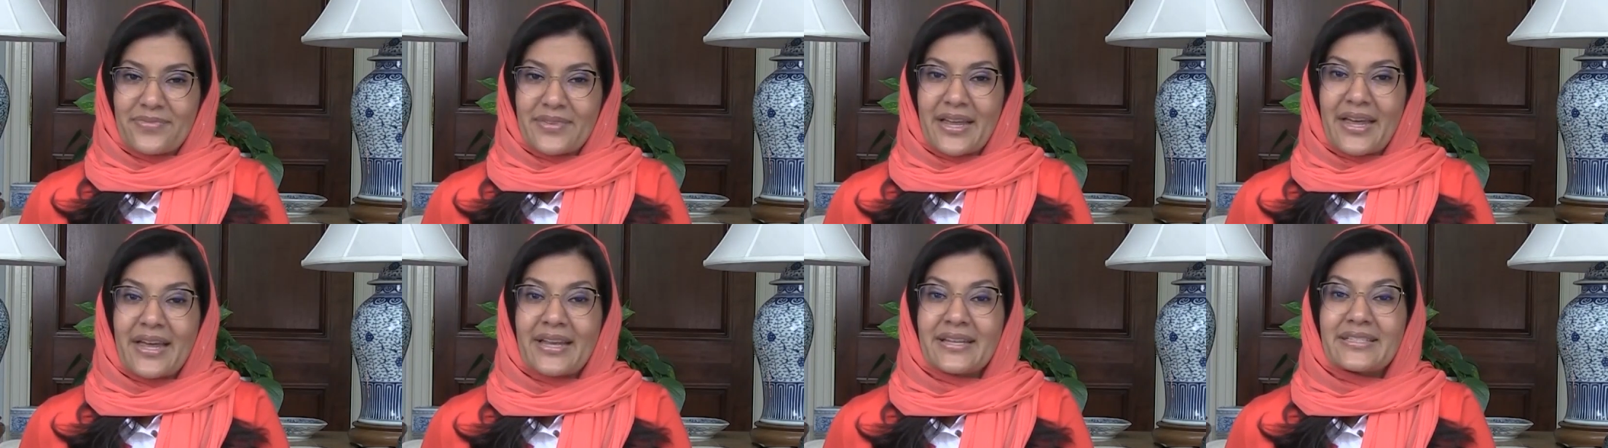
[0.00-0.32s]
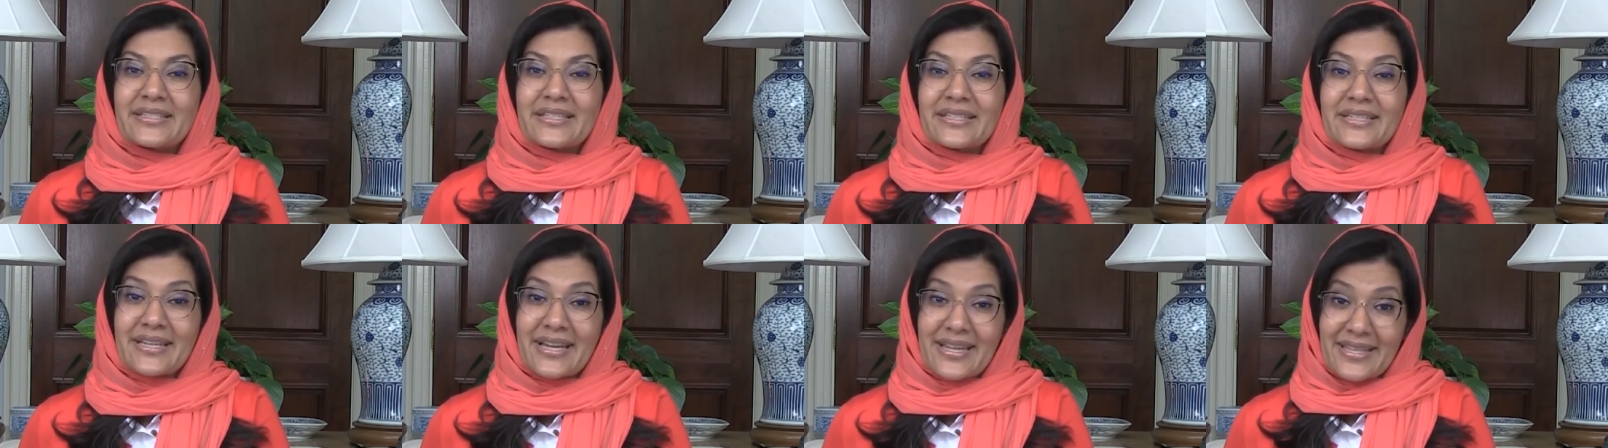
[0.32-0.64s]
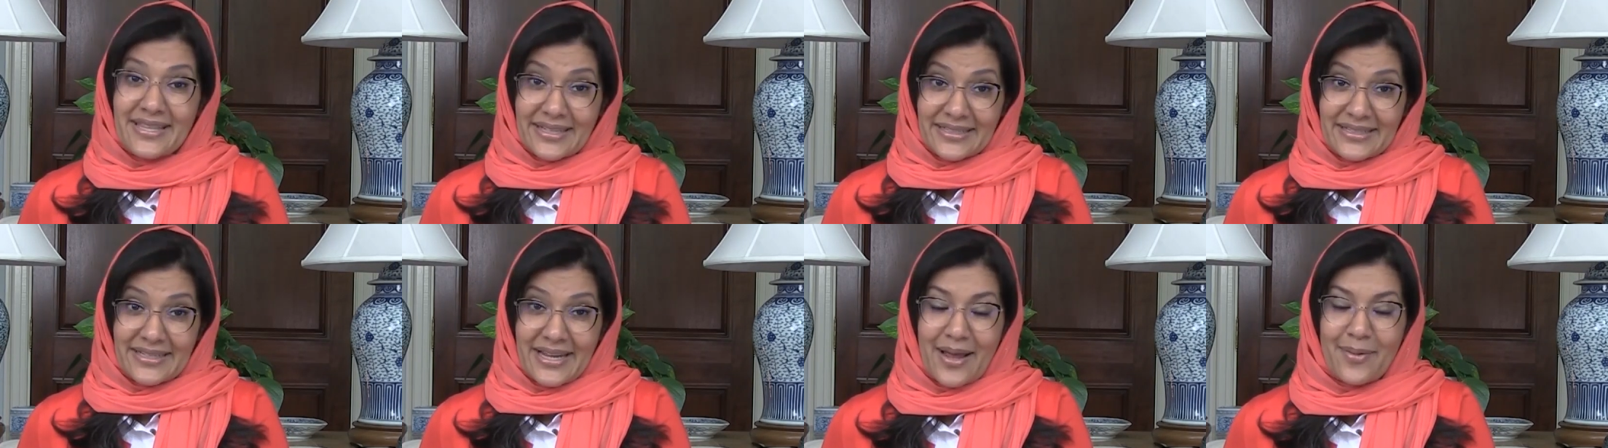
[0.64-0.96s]
And today
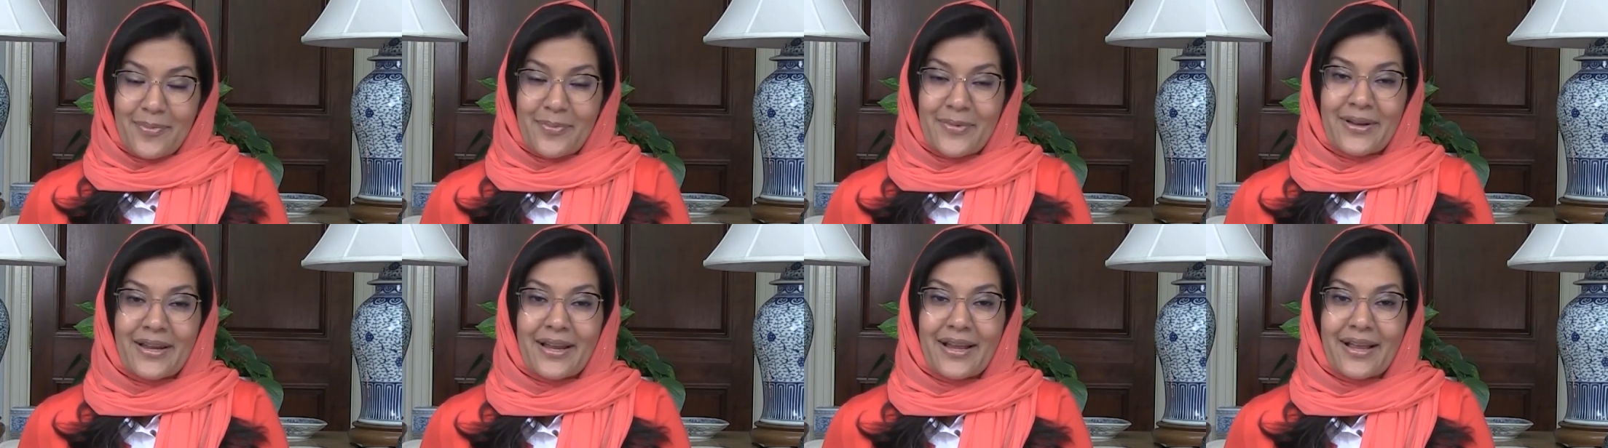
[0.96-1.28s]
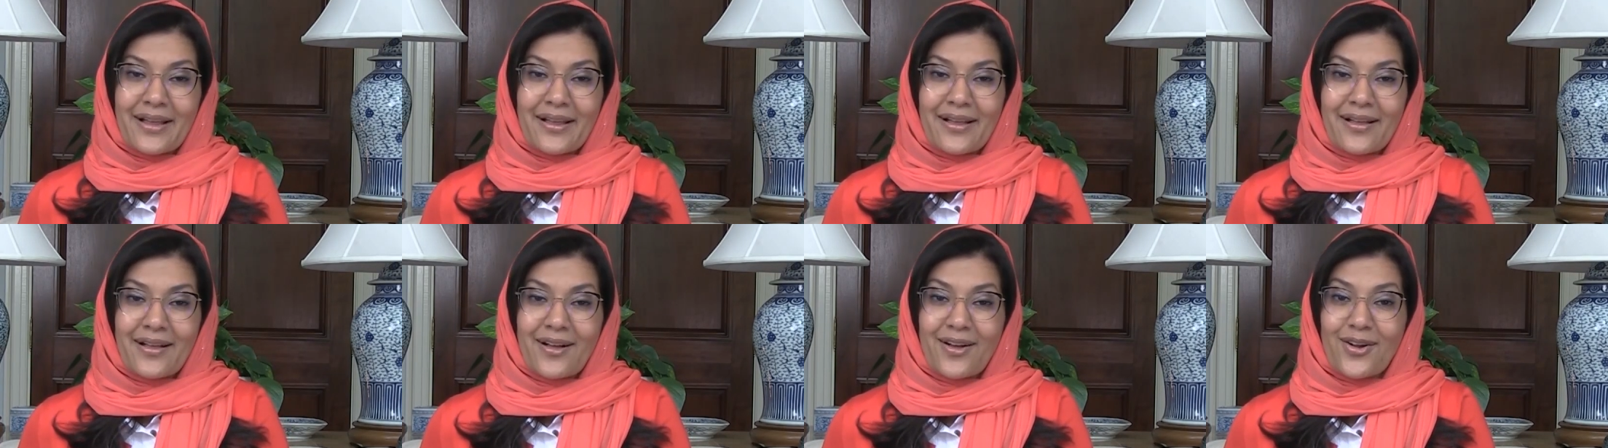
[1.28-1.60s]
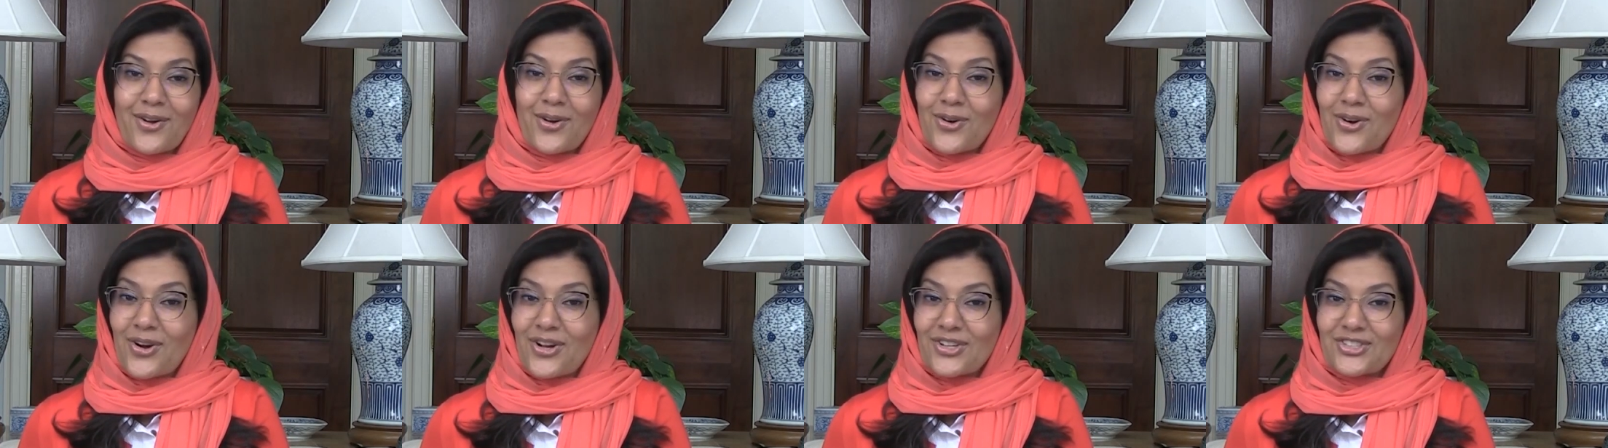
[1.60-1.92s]
that's happening
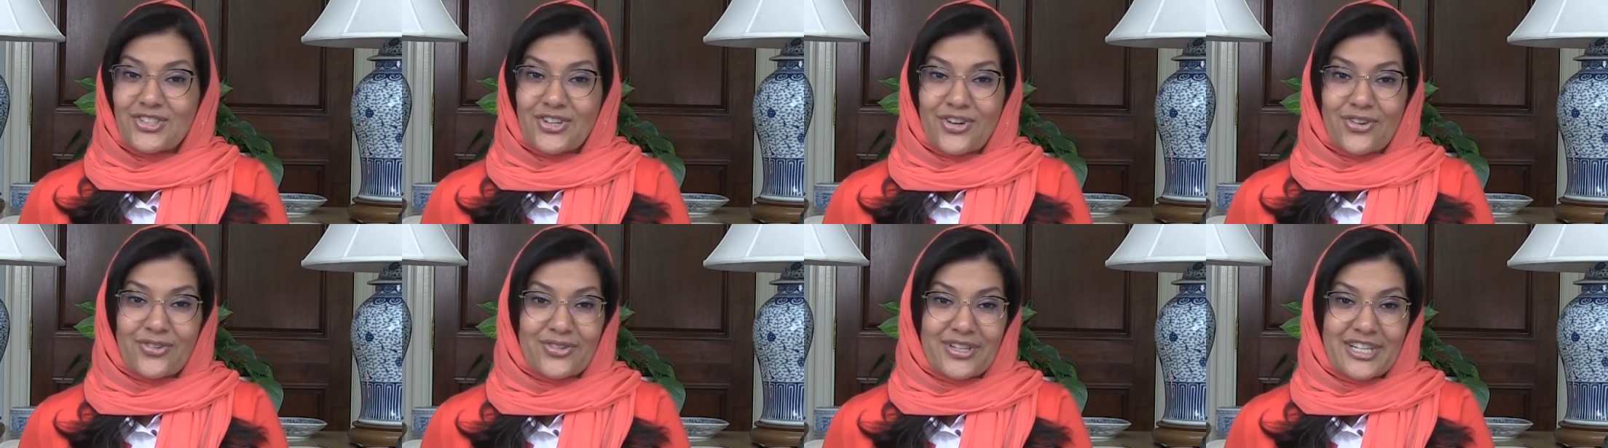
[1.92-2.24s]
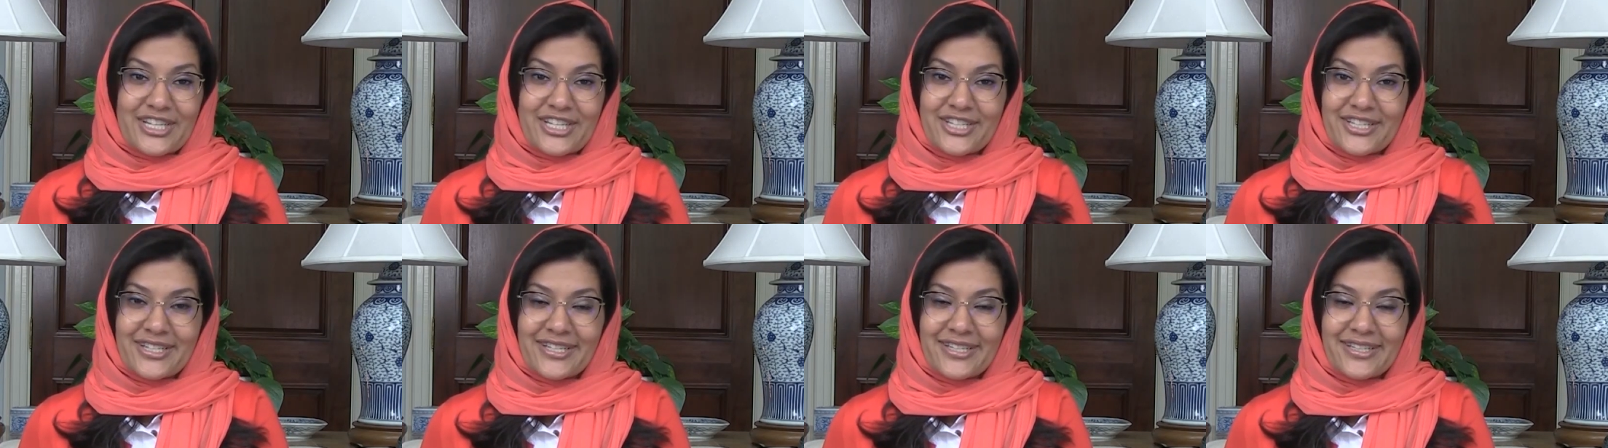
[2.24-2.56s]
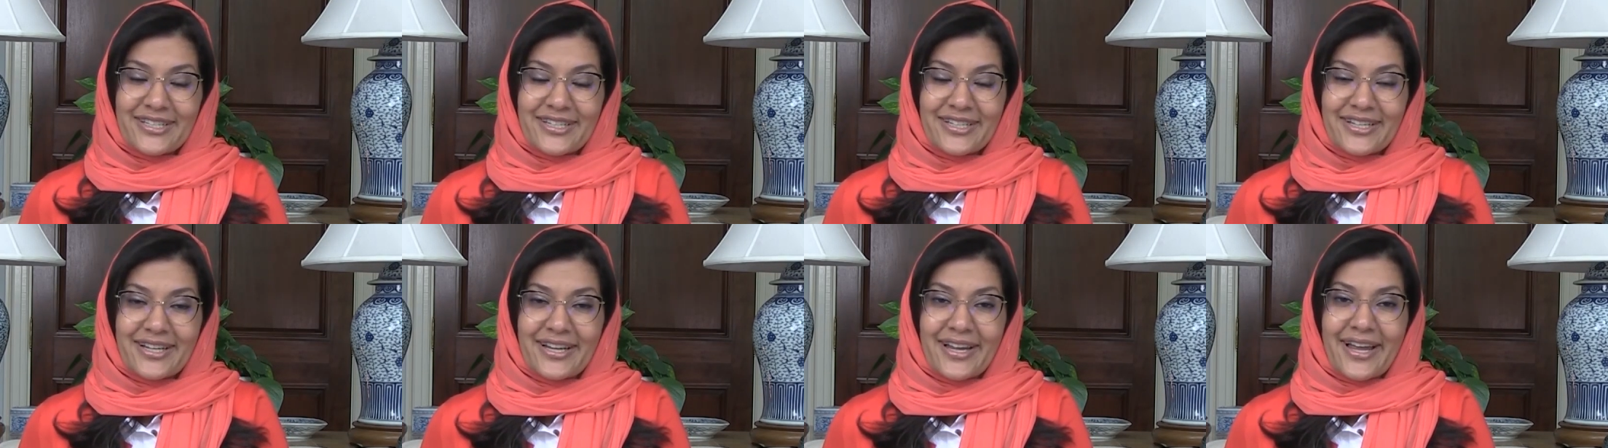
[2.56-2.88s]
across our region
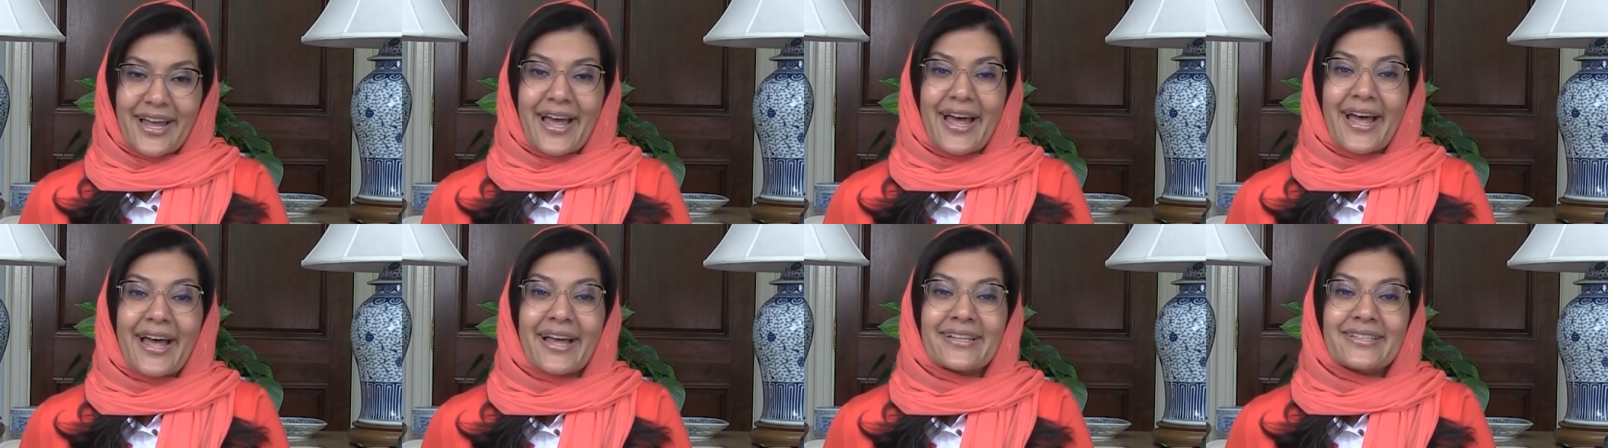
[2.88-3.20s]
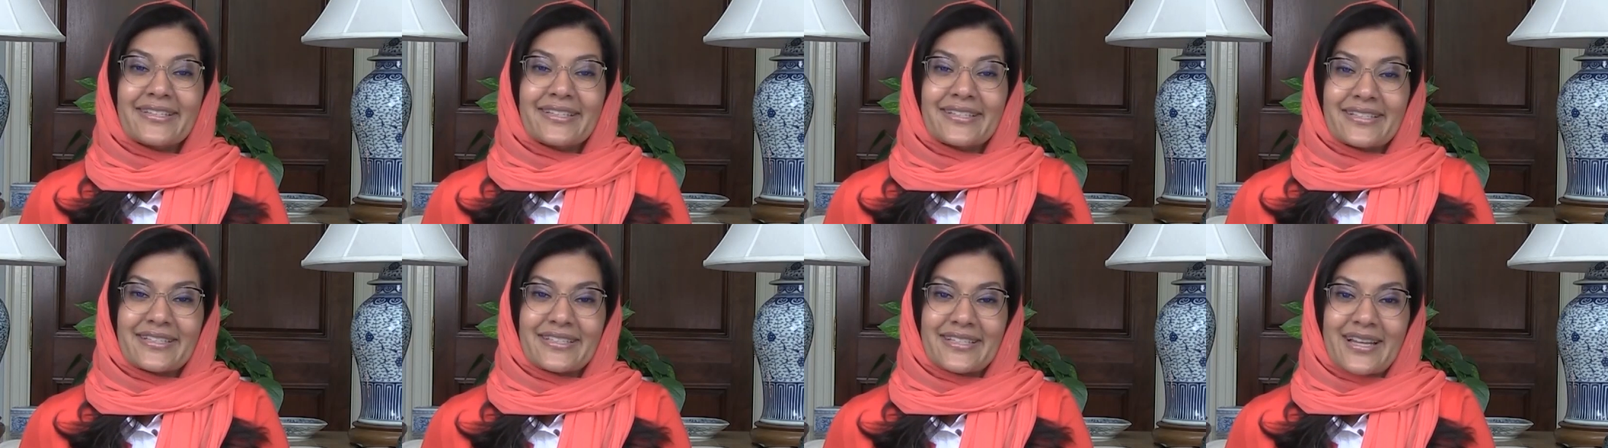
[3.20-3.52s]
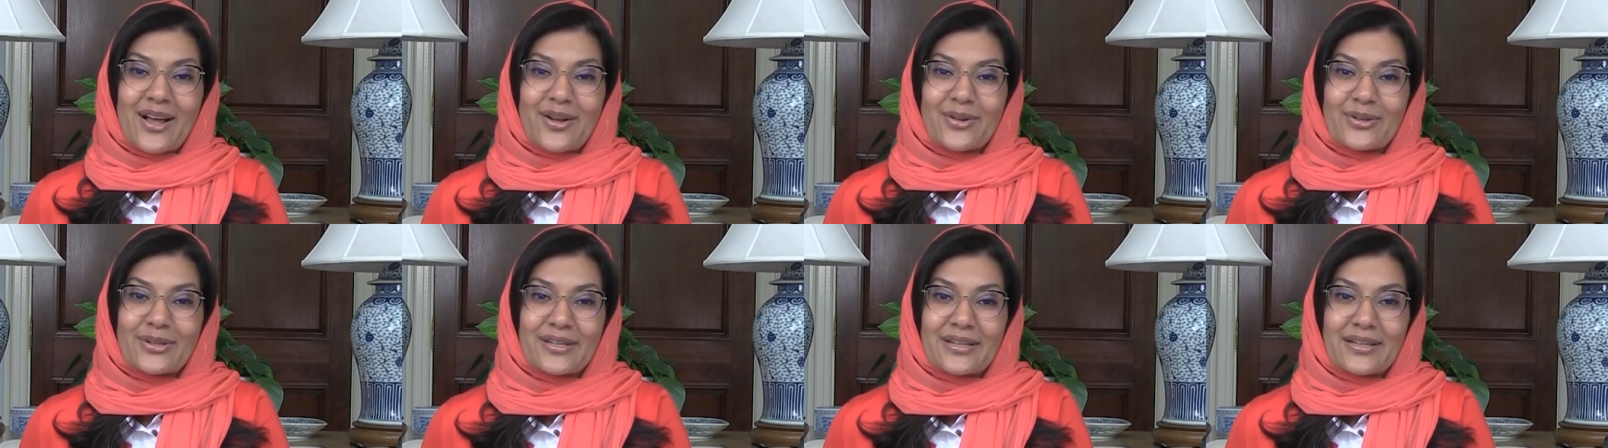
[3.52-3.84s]
and in
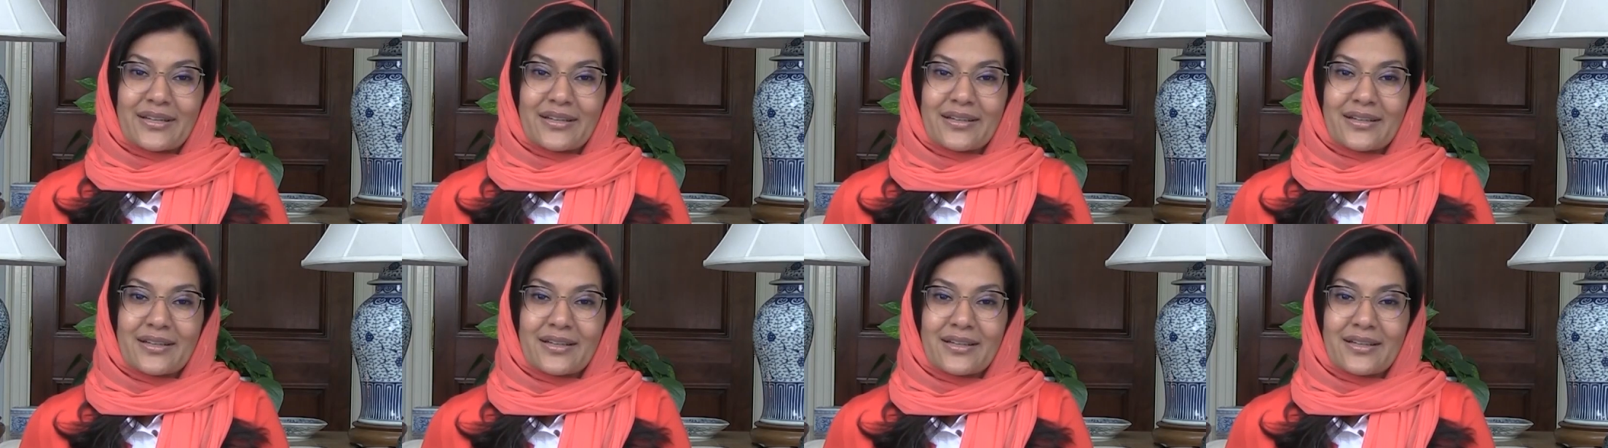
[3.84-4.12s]
Saudi,